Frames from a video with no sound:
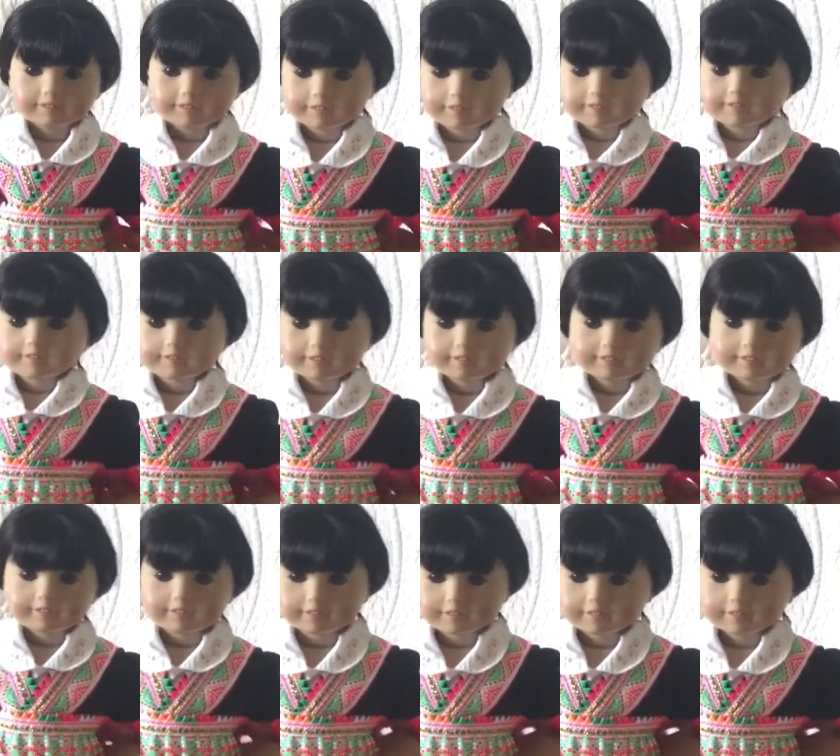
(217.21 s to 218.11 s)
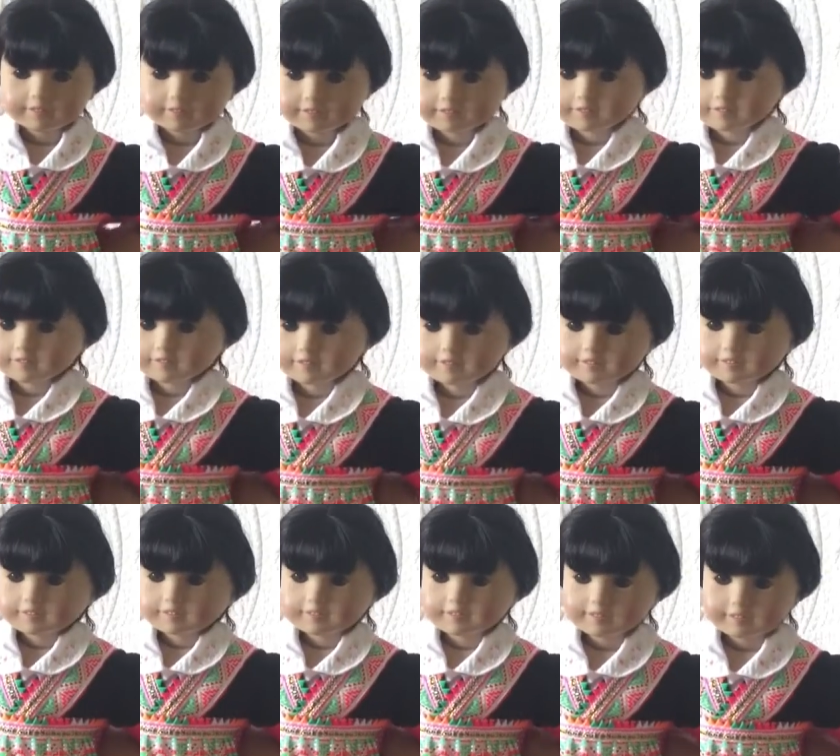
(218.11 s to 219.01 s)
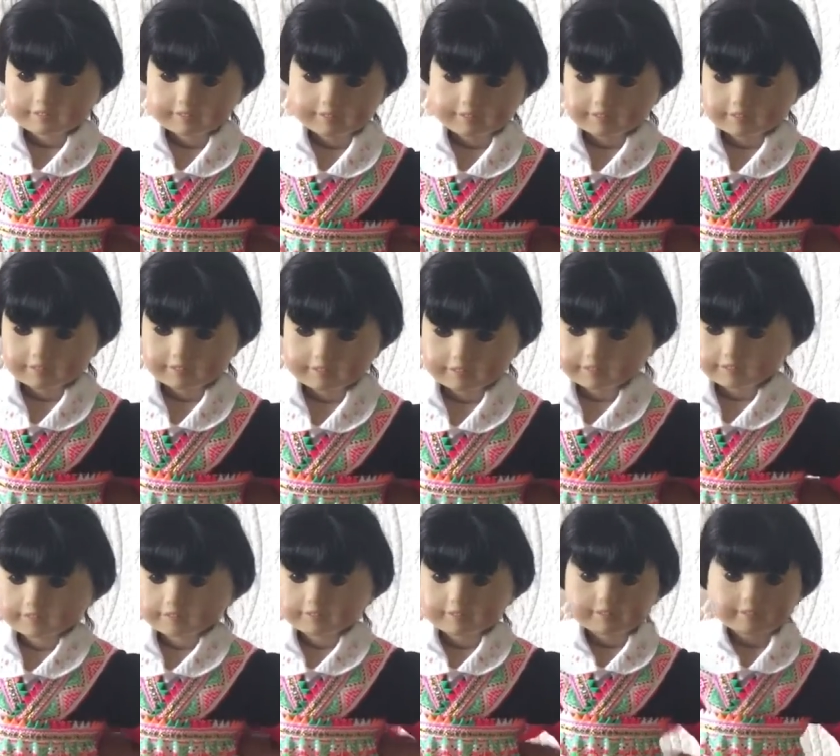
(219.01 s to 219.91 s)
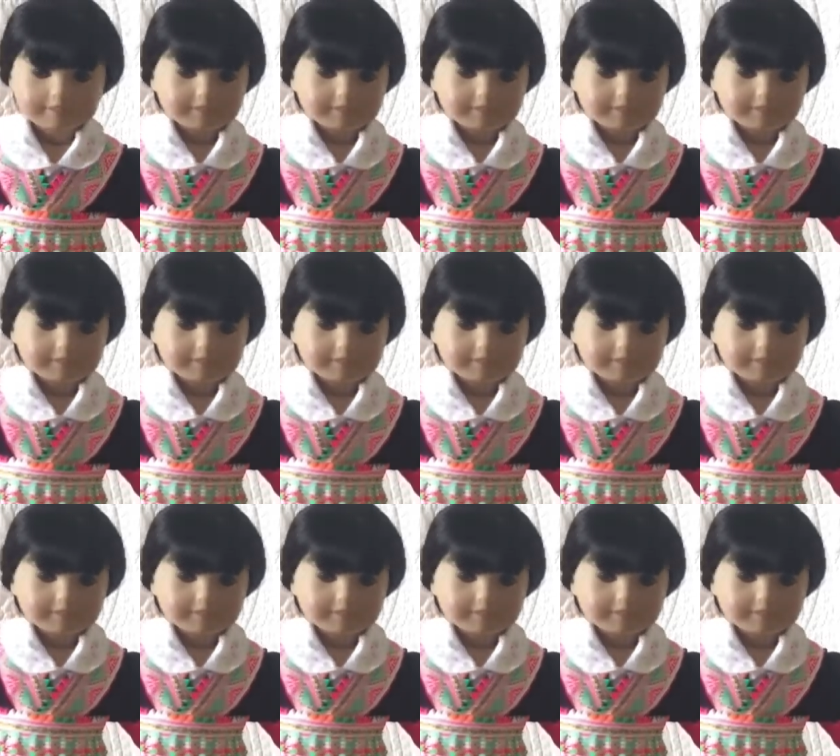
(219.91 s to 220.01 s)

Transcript: And then you have the belt